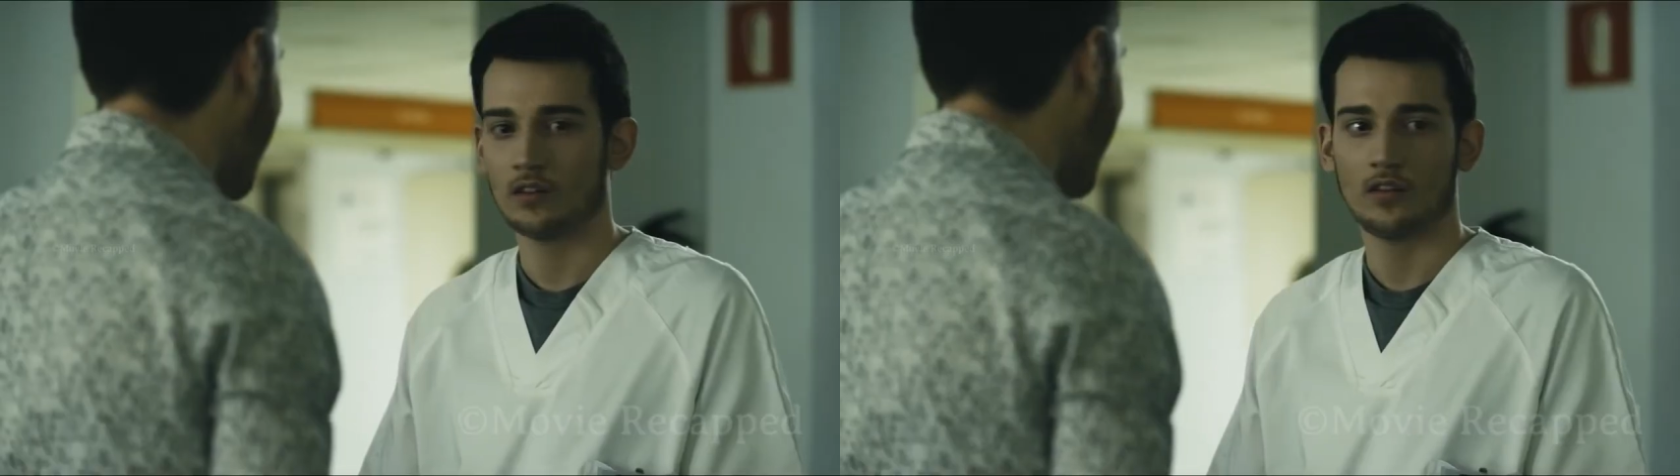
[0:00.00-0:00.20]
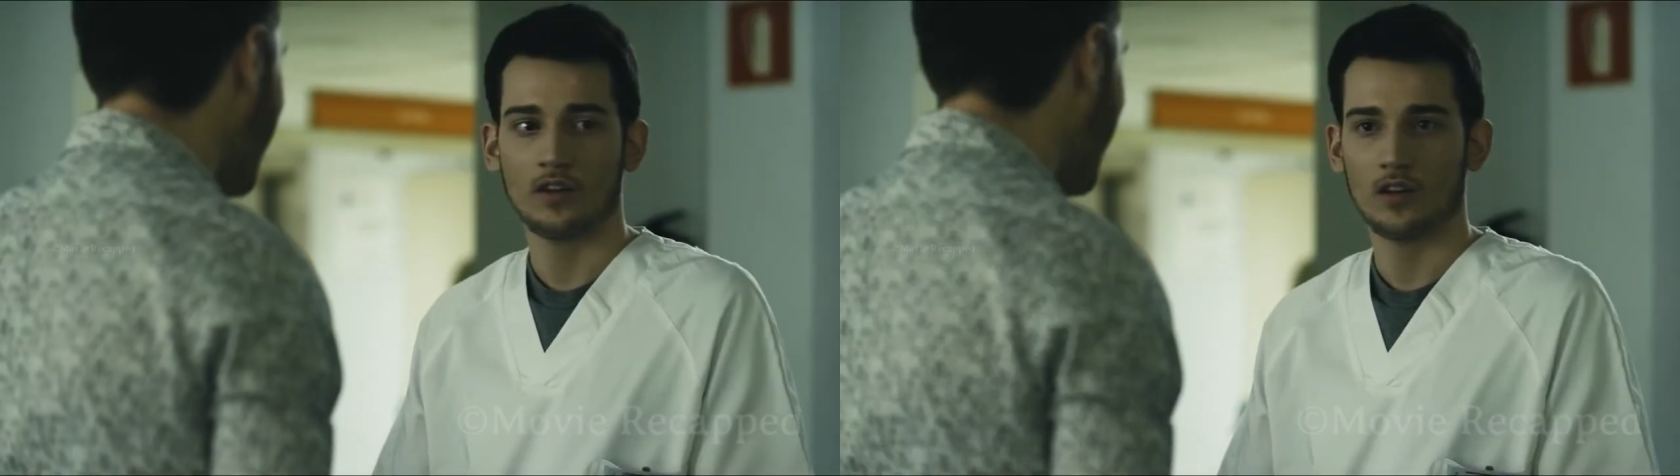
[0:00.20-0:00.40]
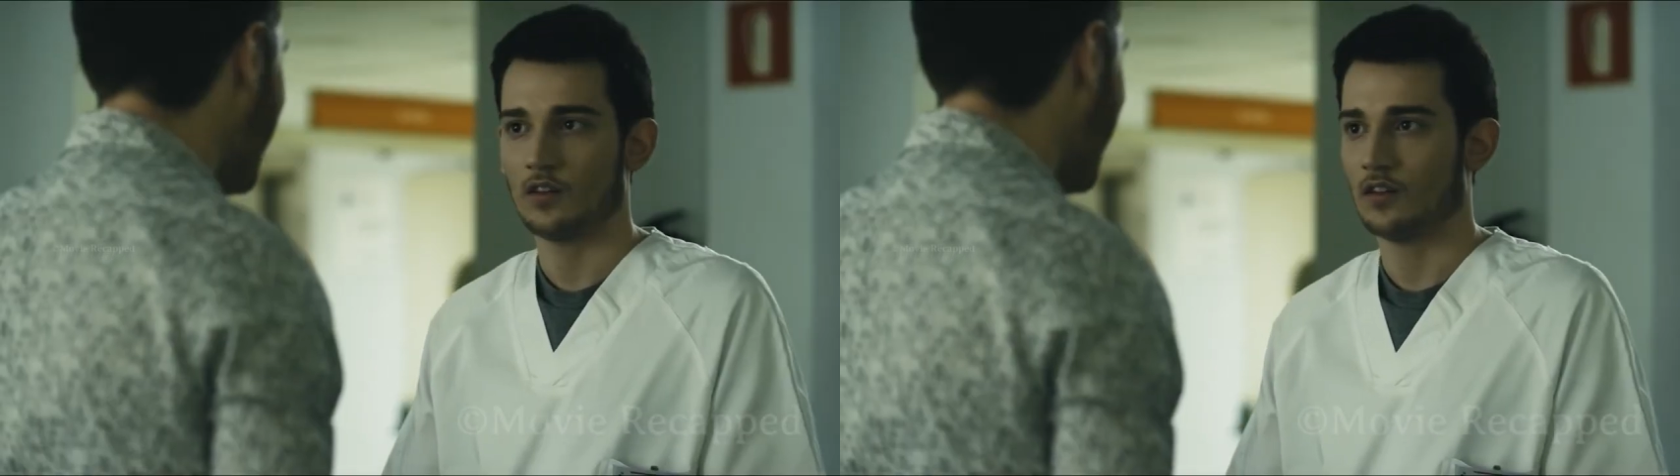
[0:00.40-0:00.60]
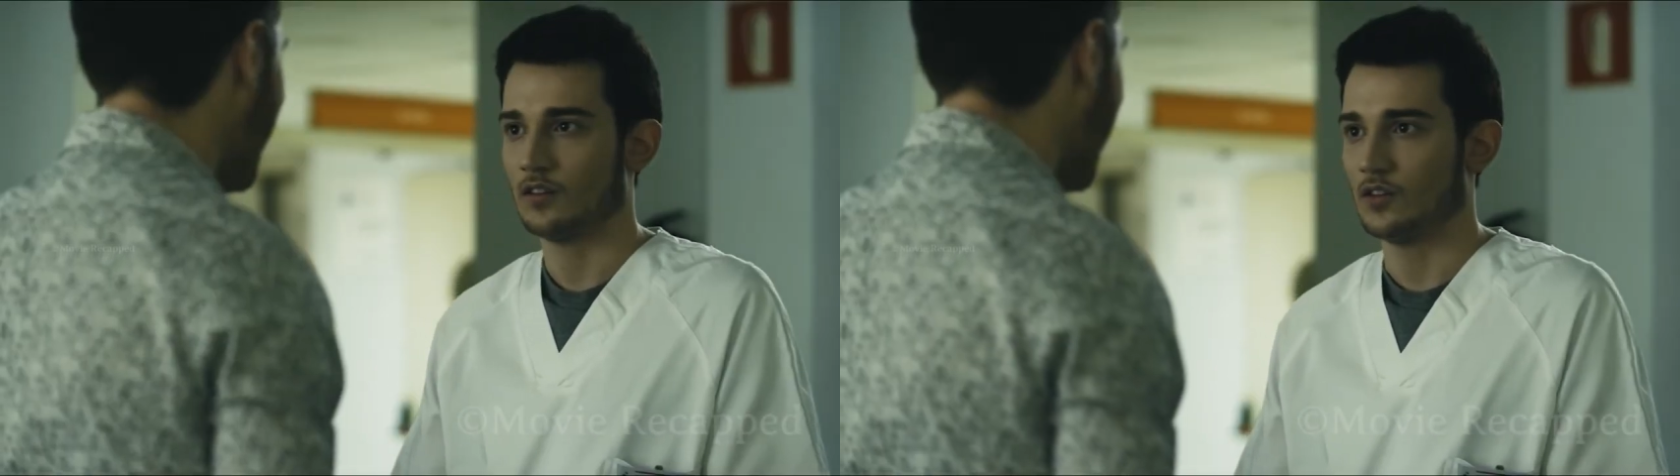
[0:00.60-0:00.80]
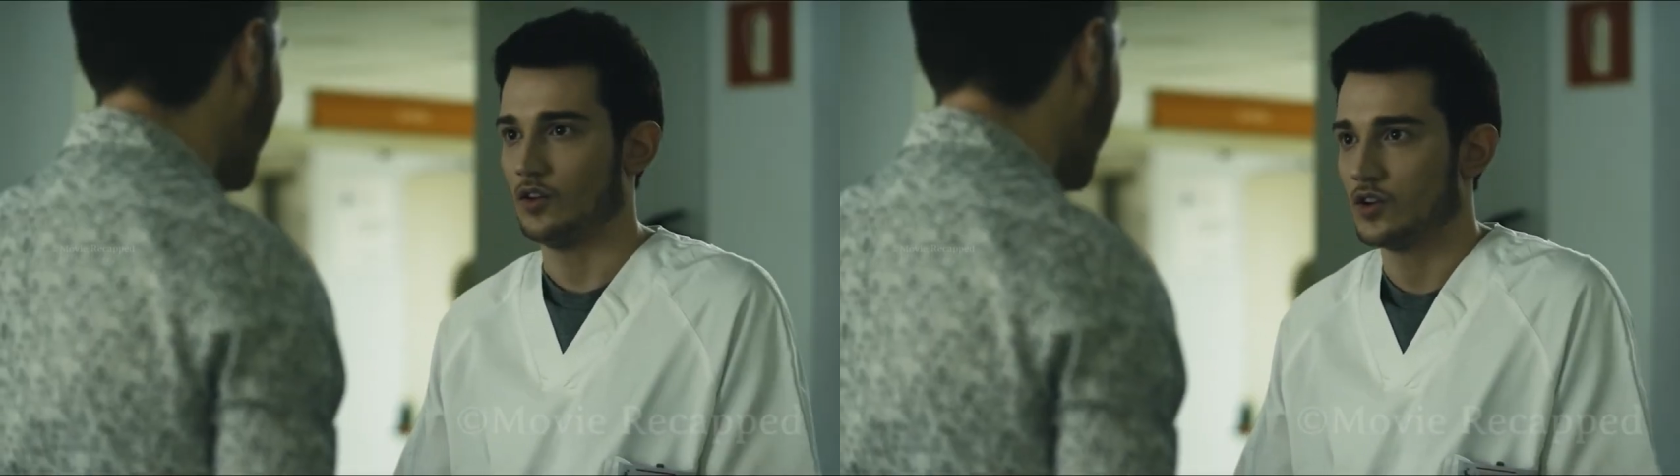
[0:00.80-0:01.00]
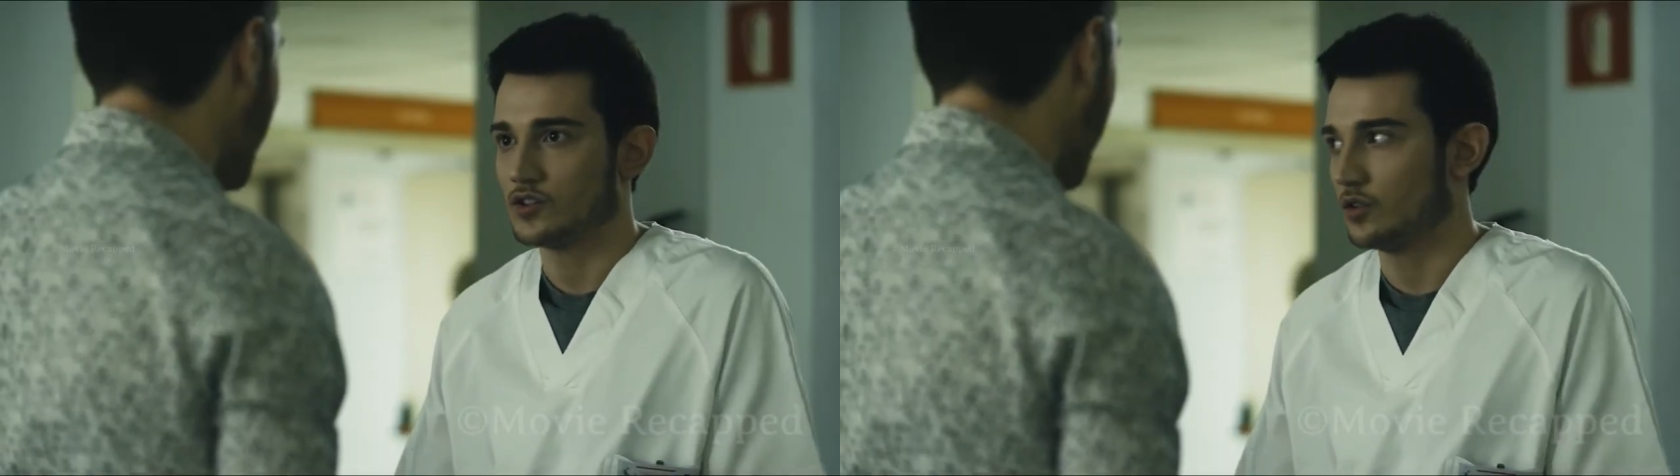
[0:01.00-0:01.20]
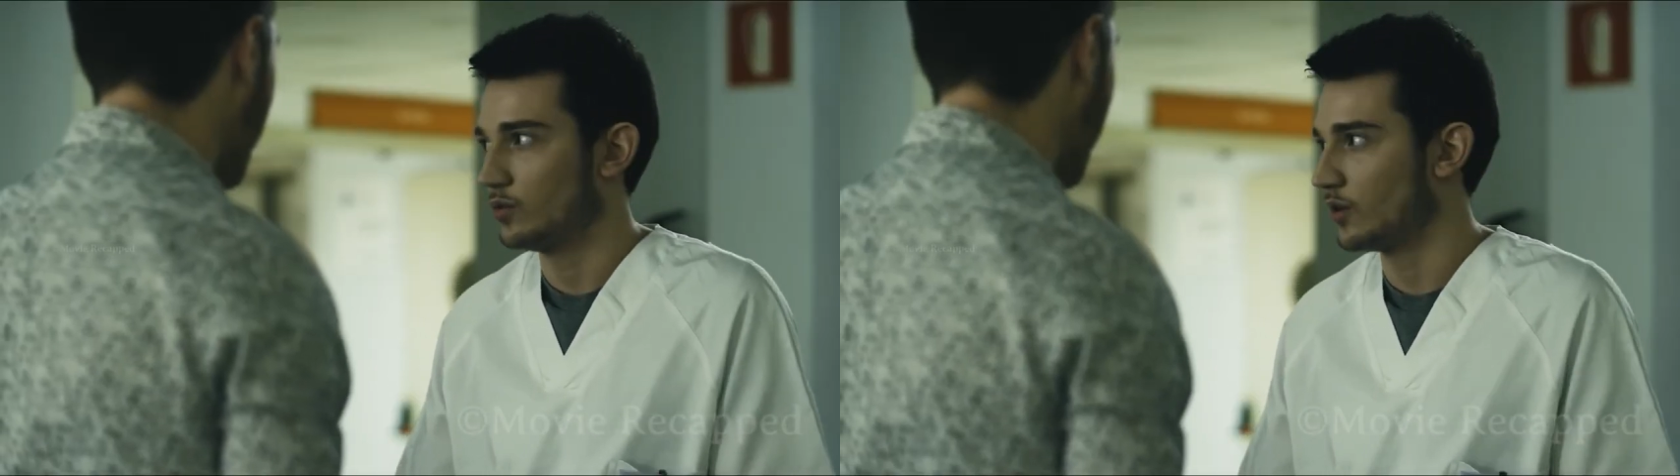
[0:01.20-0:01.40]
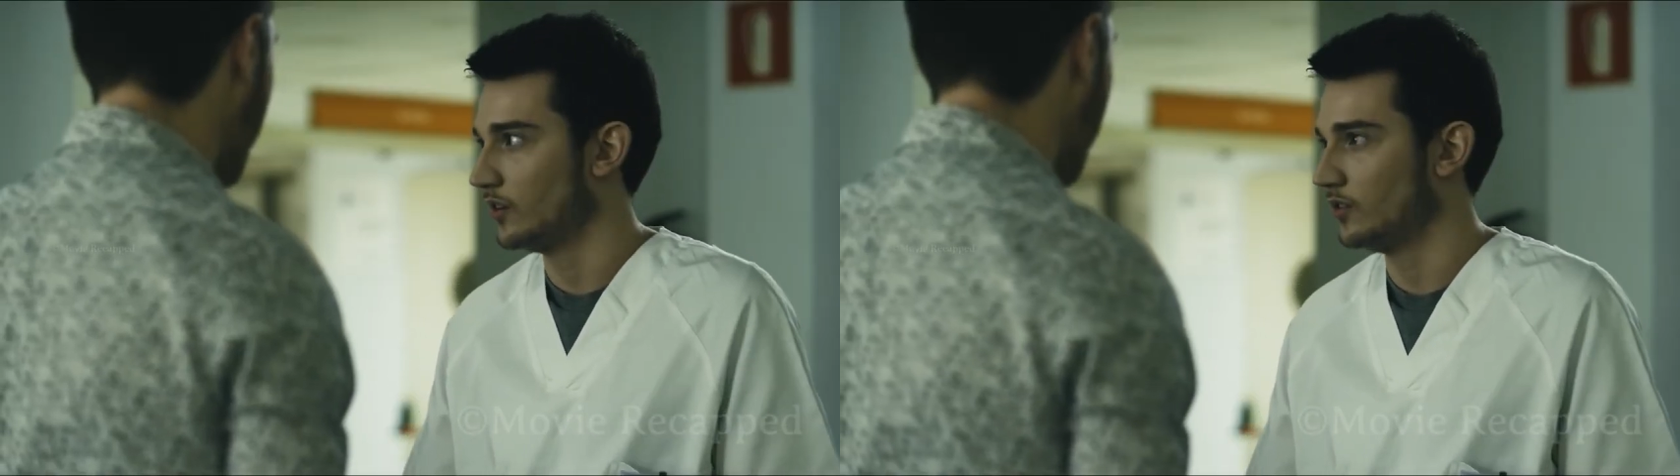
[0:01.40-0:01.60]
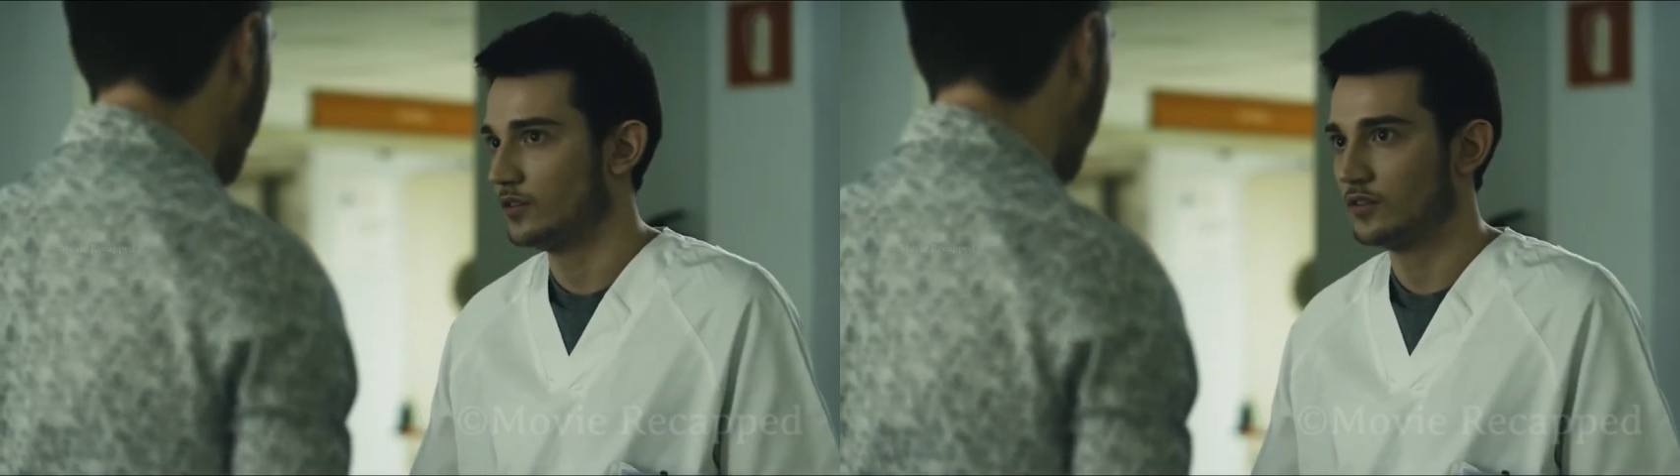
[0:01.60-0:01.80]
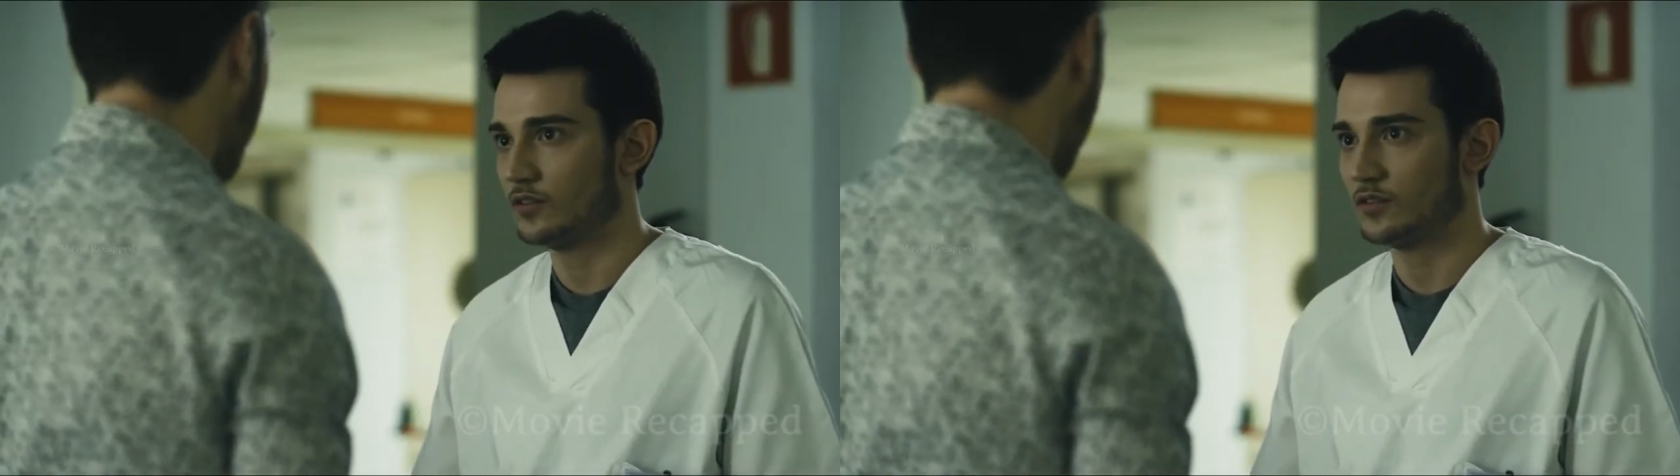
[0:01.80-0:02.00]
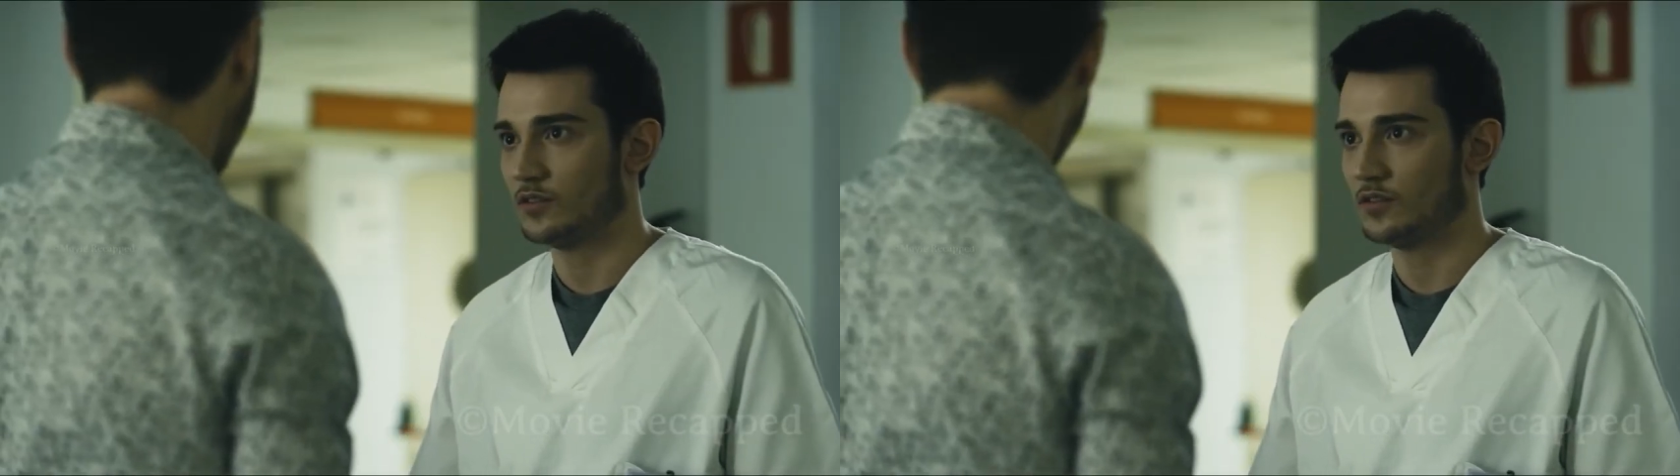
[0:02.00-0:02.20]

Pal says that he has to work until midnight,